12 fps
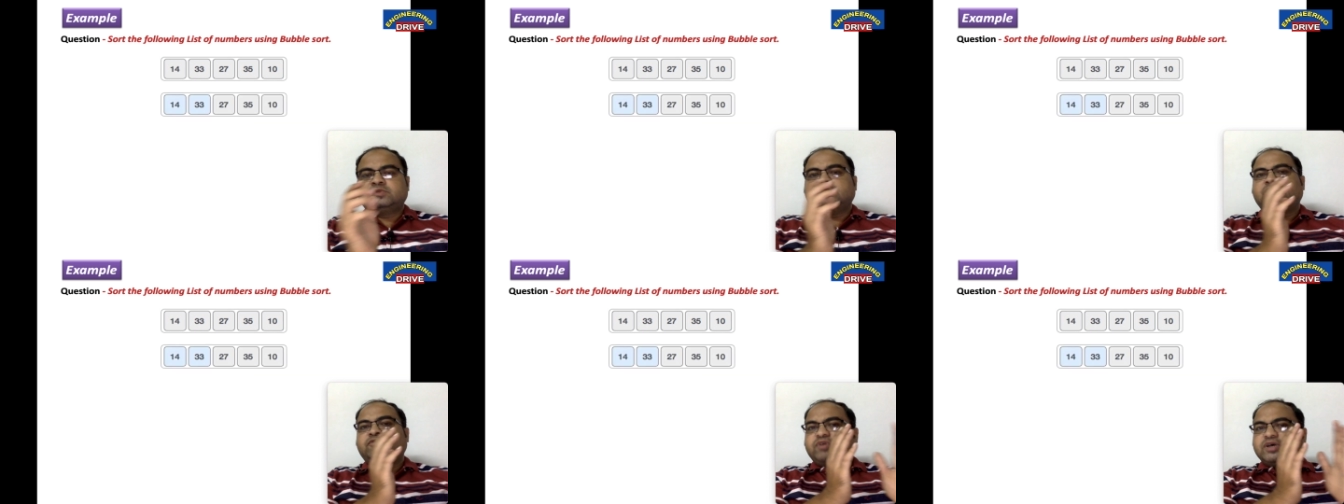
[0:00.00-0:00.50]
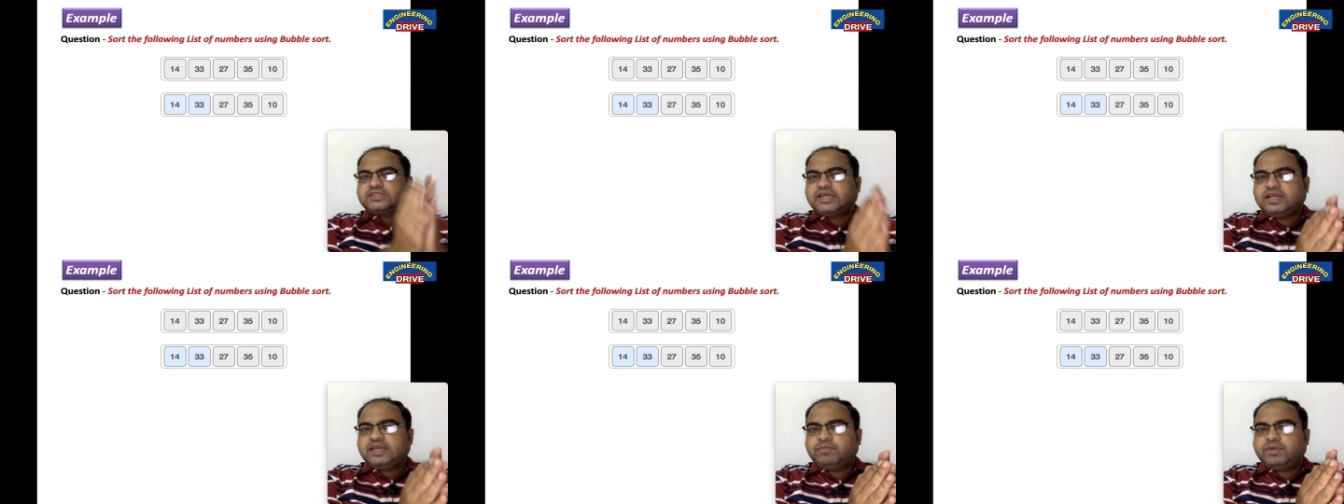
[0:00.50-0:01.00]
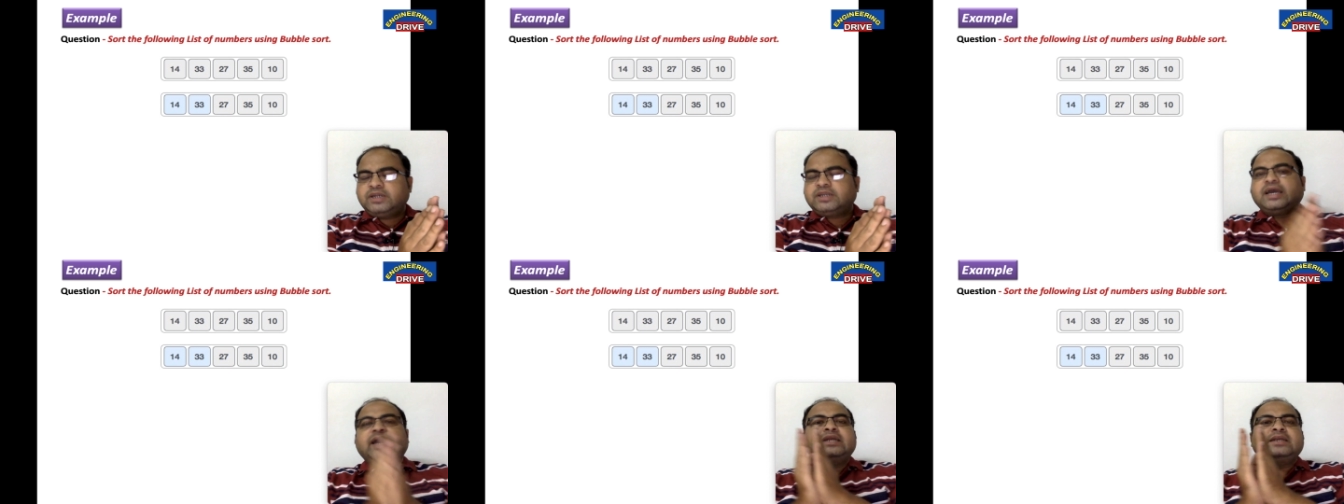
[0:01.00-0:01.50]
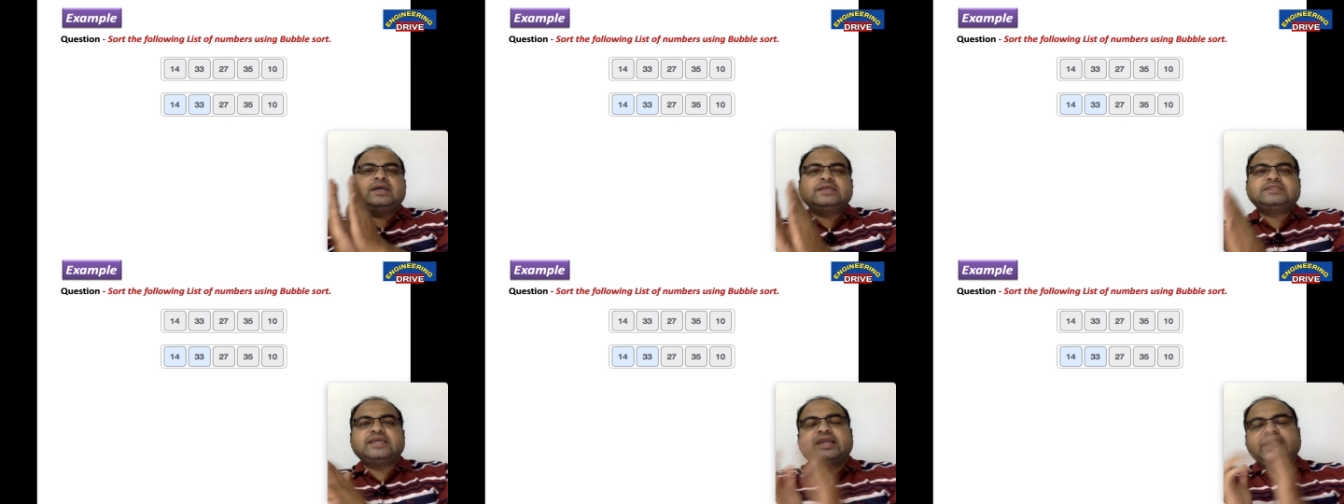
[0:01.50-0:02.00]
First element and
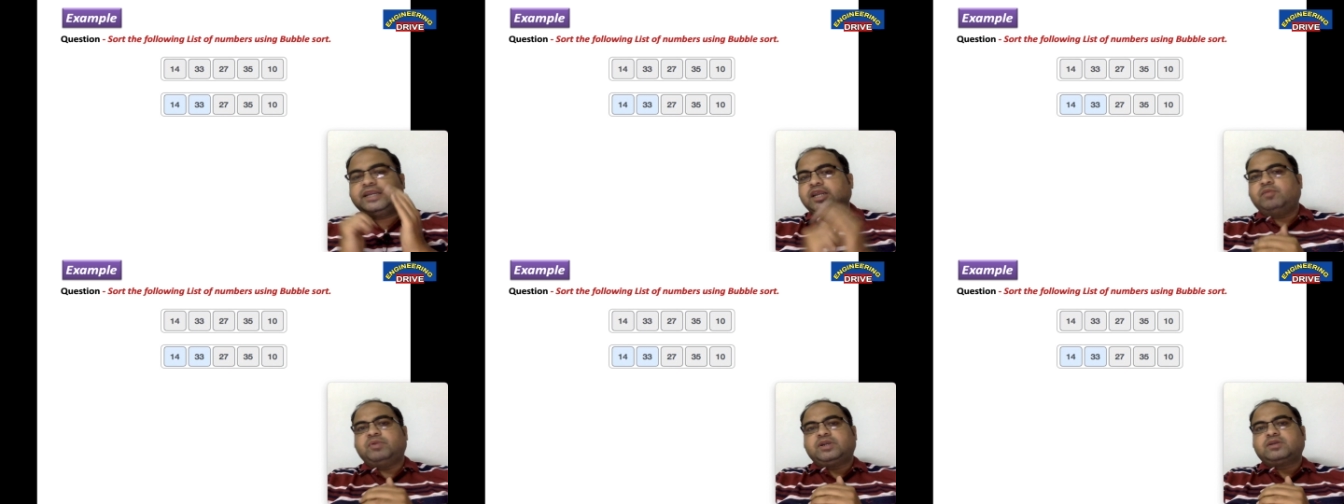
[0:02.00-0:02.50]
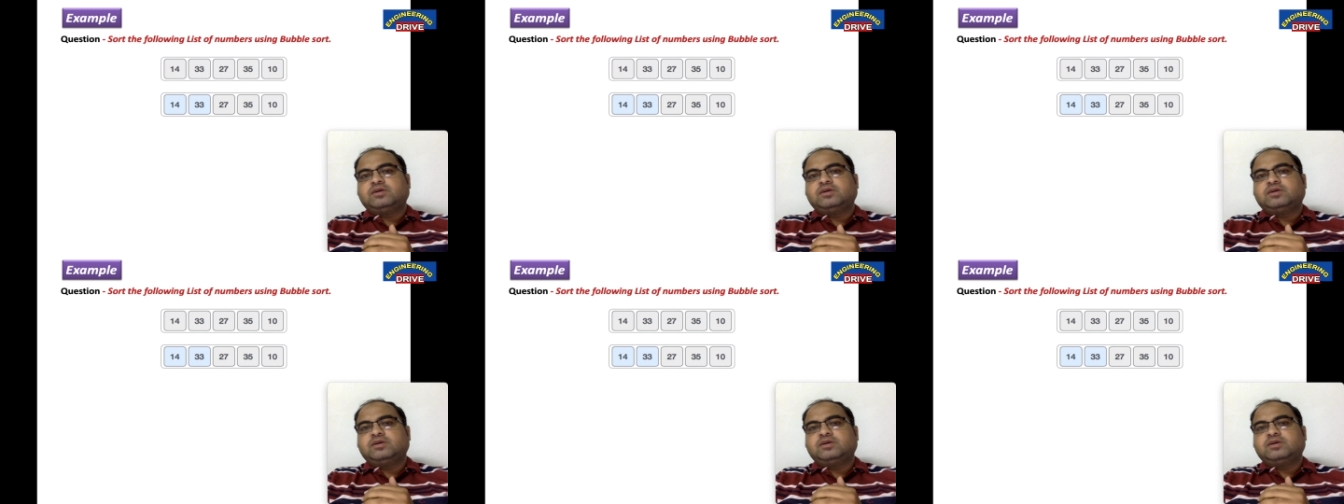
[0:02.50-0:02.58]
second element.